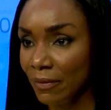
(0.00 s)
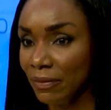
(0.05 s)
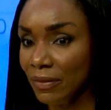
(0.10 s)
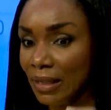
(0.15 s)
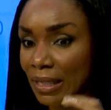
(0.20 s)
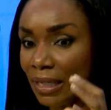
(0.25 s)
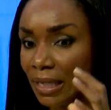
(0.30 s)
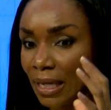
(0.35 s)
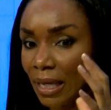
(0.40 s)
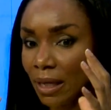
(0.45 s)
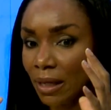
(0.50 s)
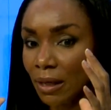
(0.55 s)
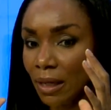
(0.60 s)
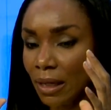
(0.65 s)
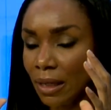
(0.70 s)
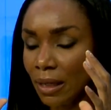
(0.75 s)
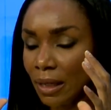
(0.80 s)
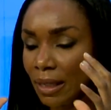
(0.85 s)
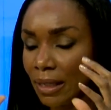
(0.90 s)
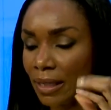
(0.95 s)

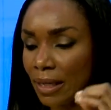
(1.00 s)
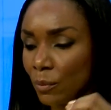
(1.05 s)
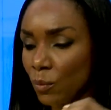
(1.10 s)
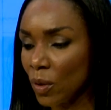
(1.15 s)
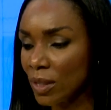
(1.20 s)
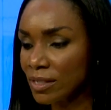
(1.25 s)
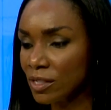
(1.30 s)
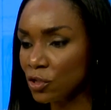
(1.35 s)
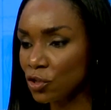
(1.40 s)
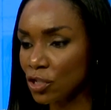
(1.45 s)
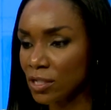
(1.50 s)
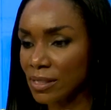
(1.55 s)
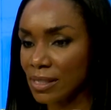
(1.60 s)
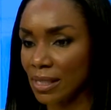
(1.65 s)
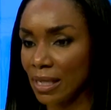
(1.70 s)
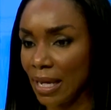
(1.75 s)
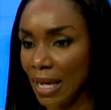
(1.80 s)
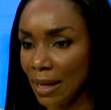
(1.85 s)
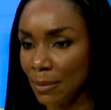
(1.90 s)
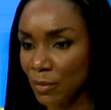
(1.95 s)
it wasn't just
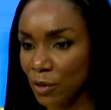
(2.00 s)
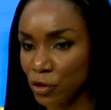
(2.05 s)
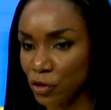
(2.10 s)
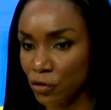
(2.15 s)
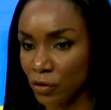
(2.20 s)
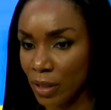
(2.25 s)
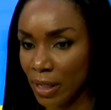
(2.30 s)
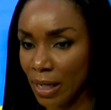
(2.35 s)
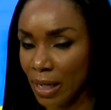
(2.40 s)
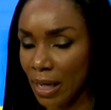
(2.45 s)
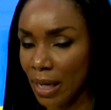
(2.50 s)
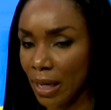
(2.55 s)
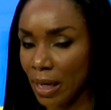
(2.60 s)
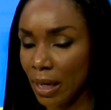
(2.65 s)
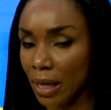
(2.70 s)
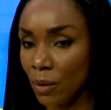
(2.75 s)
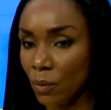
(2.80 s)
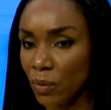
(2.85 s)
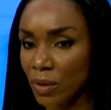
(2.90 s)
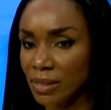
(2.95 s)
the imagery,
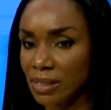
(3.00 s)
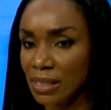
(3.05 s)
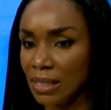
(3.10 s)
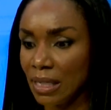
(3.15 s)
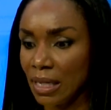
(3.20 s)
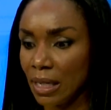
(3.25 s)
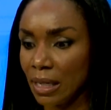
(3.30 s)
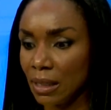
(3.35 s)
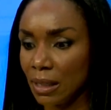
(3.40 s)
it was the